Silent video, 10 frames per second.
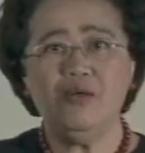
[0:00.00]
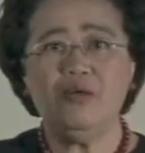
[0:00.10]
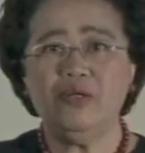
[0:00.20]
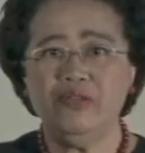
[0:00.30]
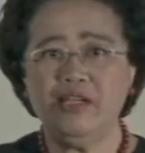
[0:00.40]

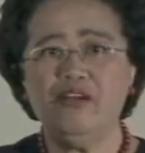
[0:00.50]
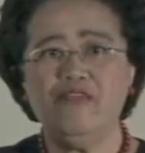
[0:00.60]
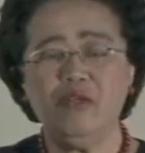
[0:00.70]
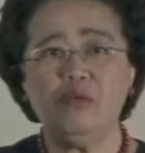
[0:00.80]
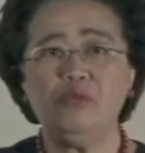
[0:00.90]
or their
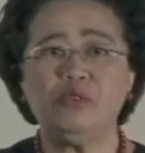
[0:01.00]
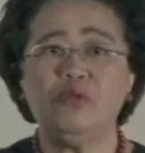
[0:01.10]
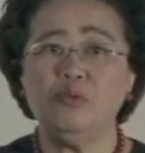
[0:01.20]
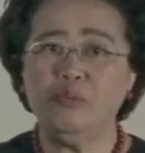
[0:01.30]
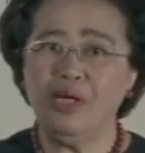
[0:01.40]
views
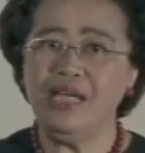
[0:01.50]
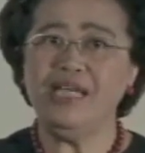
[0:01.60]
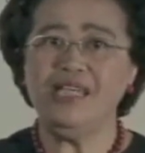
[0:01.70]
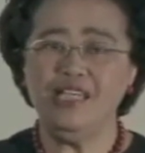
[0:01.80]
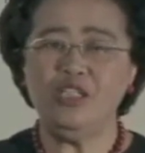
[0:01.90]
on
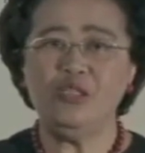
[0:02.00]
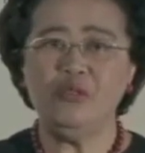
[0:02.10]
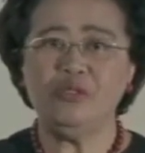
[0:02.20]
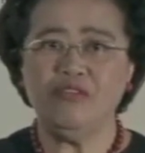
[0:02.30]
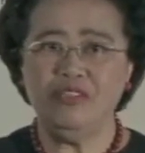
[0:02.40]
burning
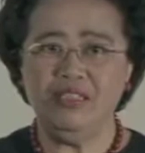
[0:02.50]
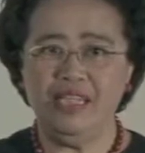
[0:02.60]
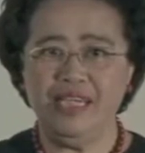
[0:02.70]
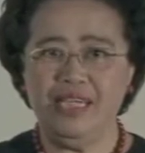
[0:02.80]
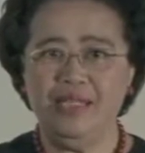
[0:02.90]
issues of the
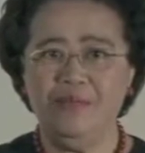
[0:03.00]
day.